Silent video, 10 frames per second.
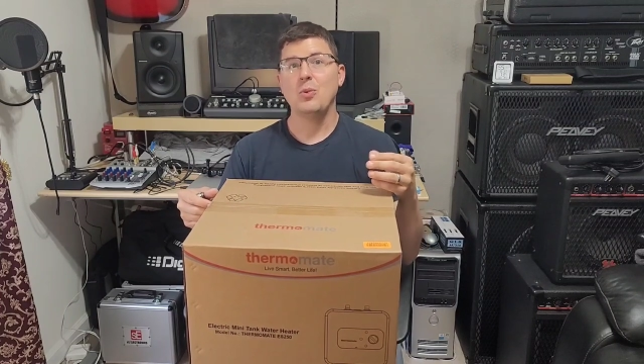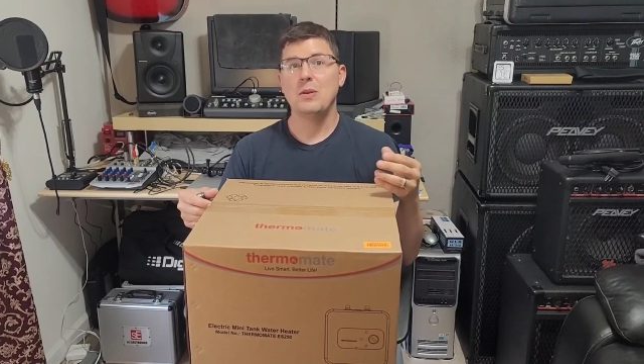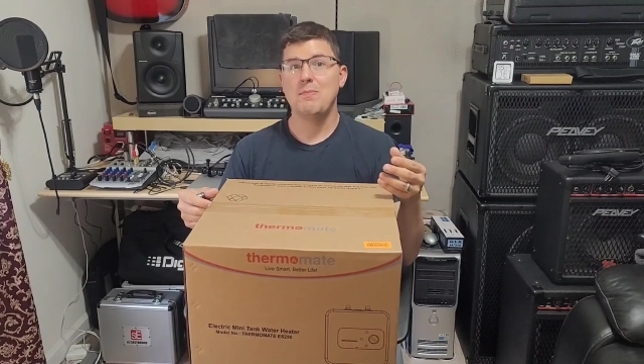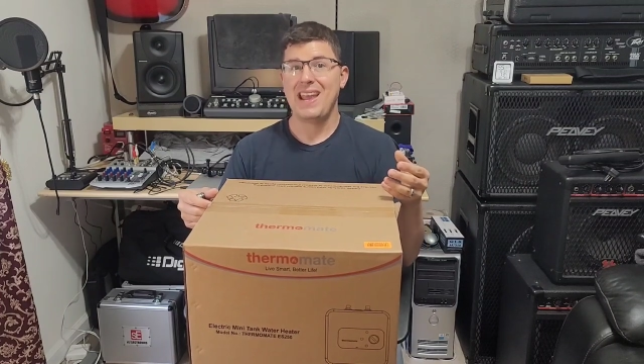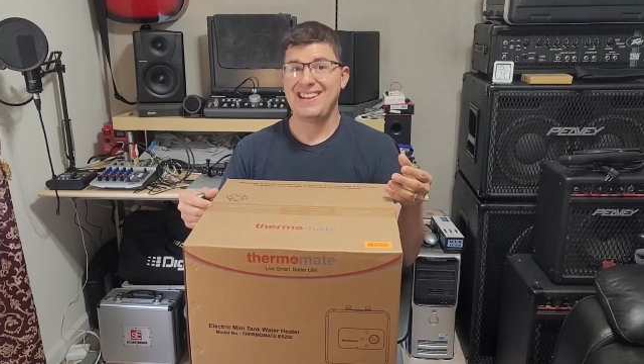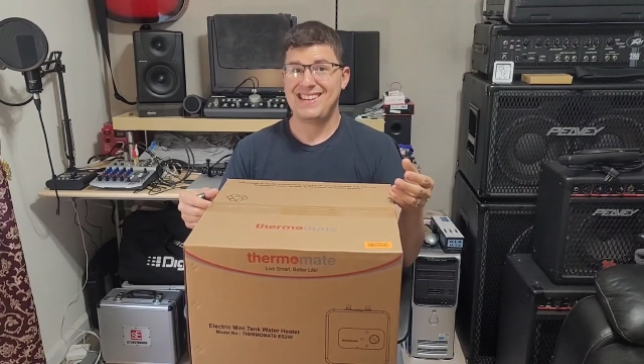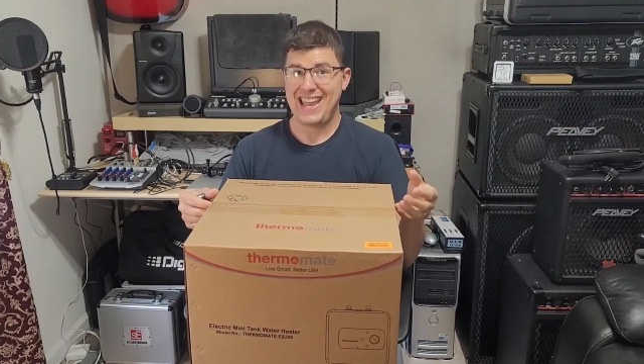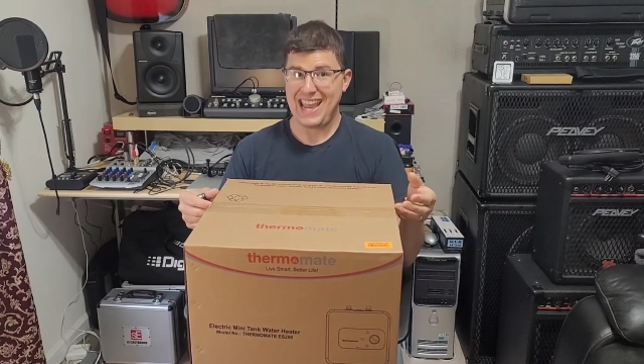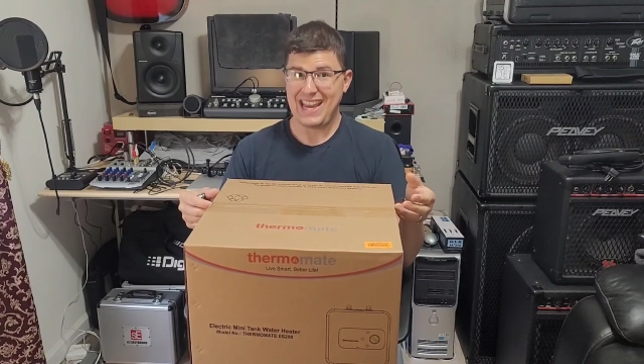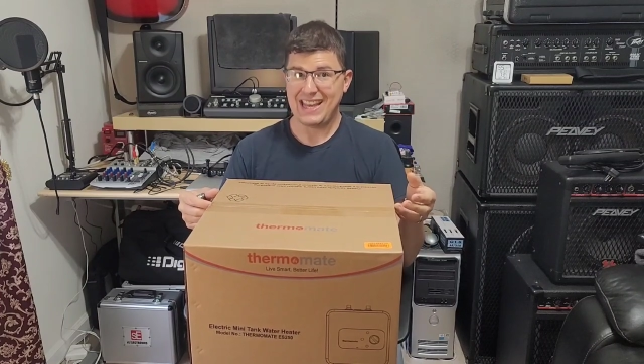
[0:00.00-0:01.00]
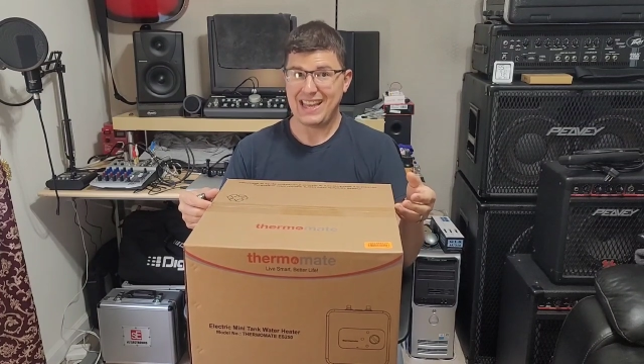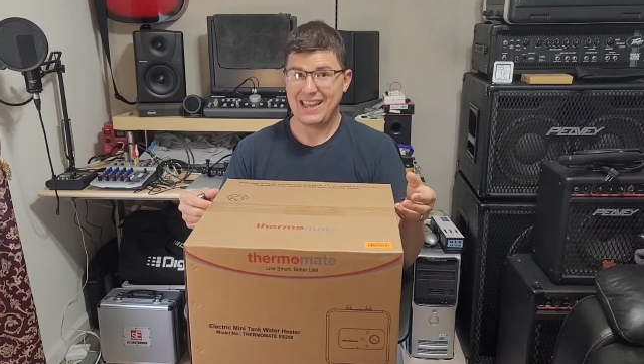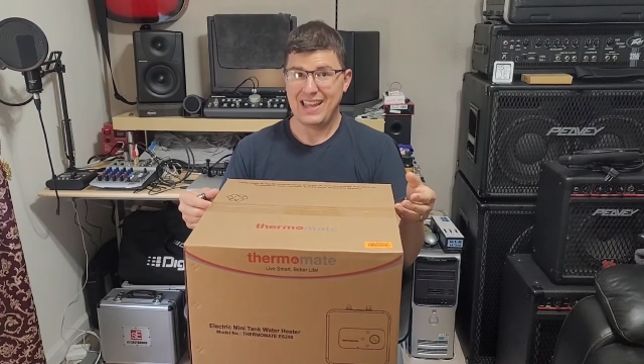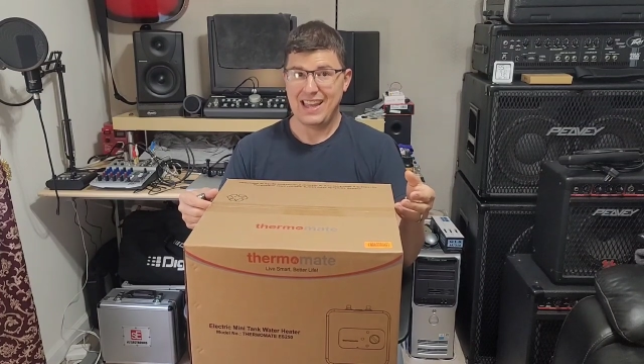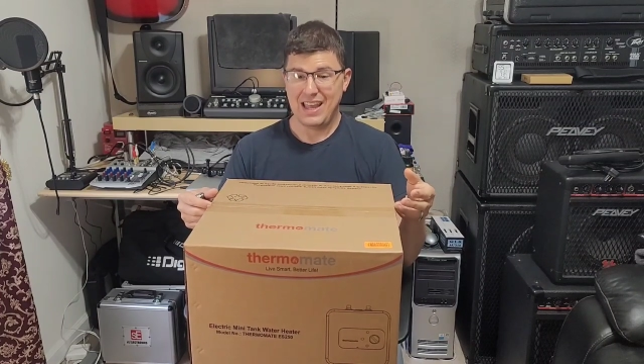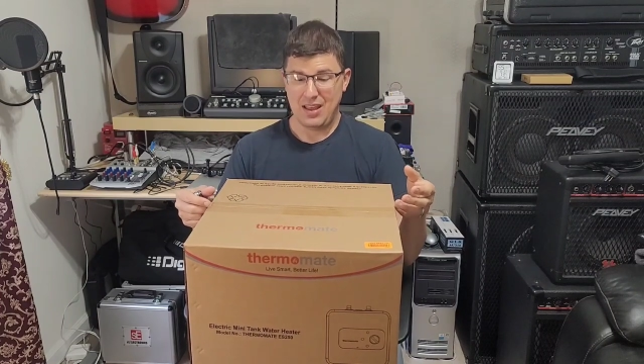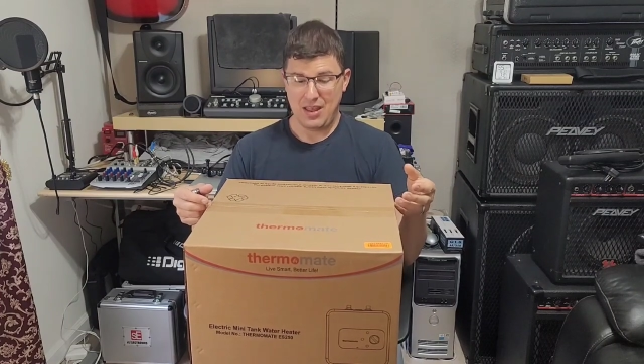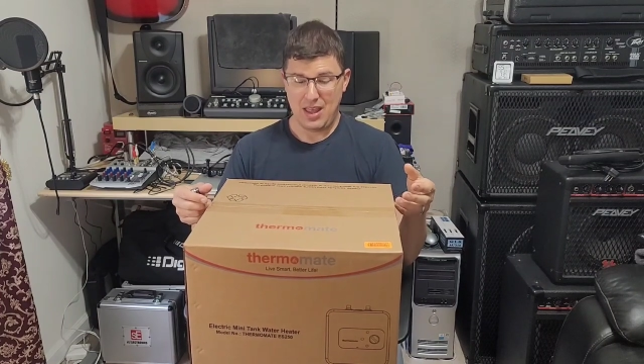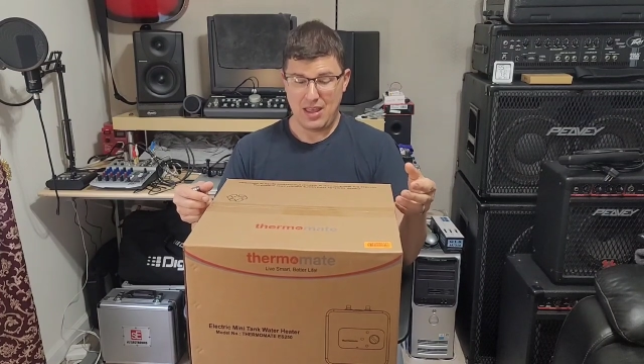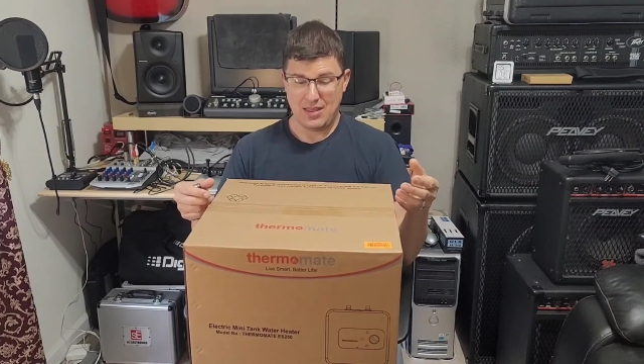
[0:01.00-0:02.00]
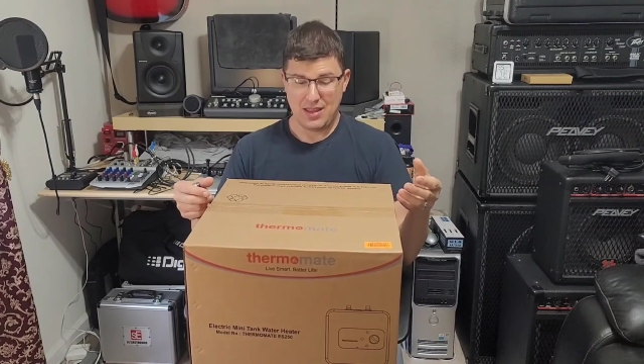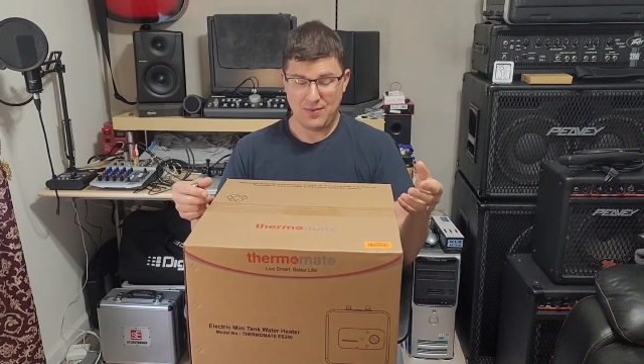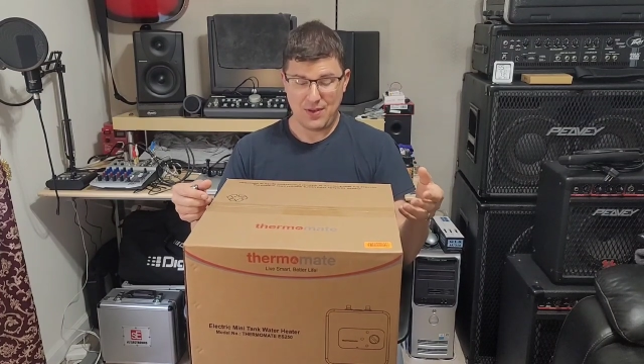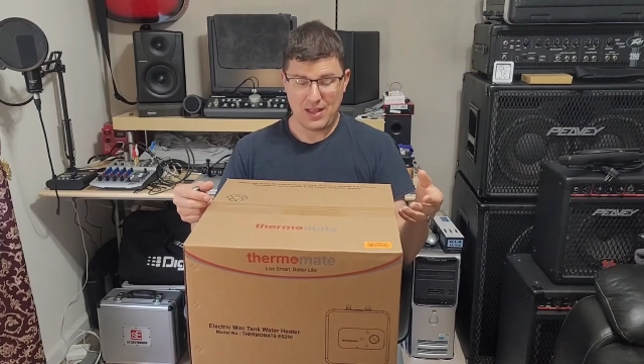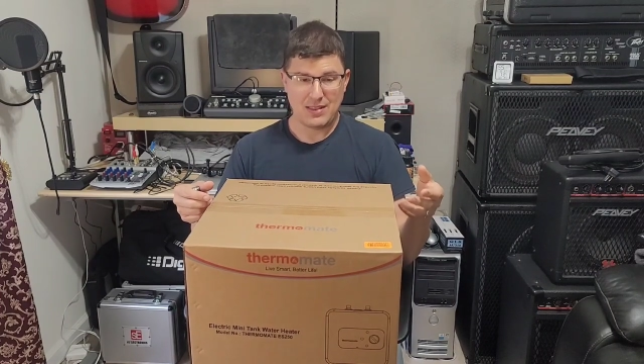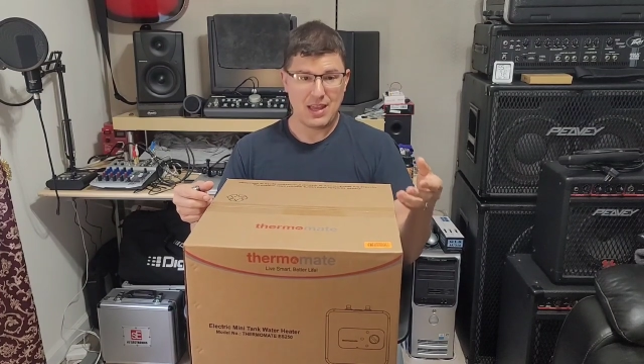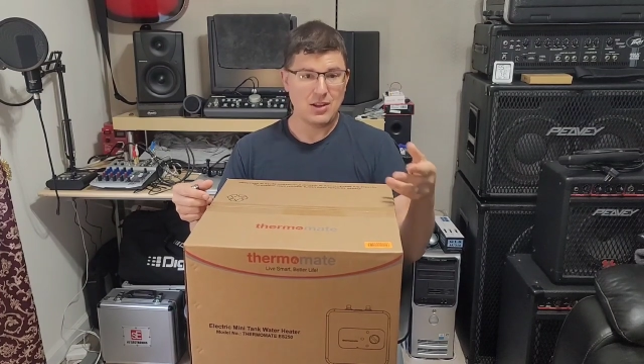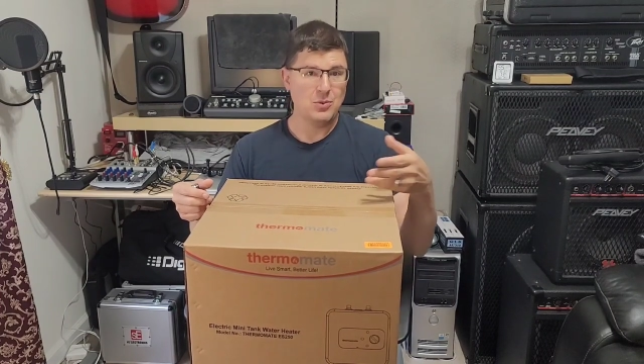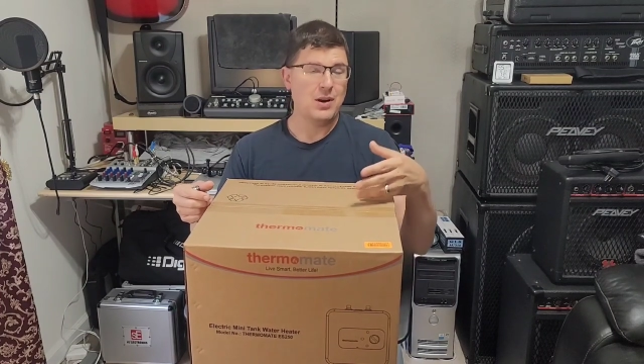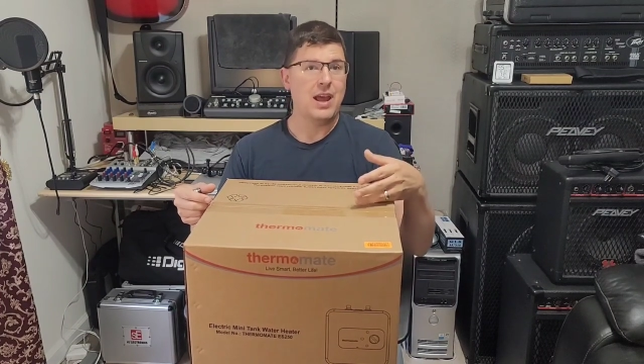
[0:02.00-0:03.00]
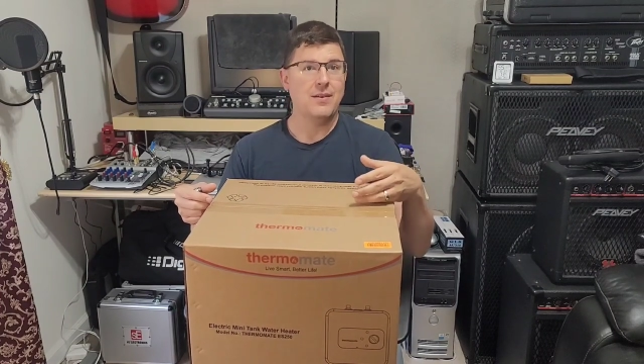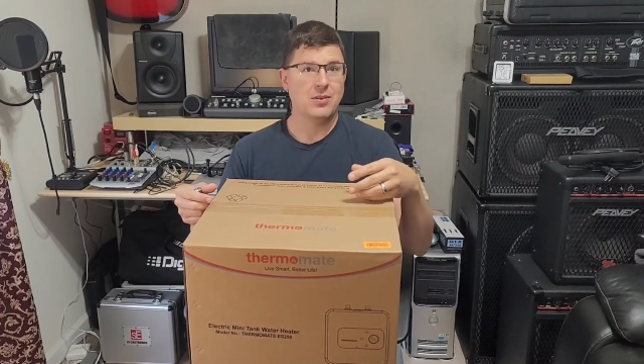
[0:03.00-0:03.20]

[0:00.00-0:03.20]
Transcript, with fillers: you would maintain it in the event that you would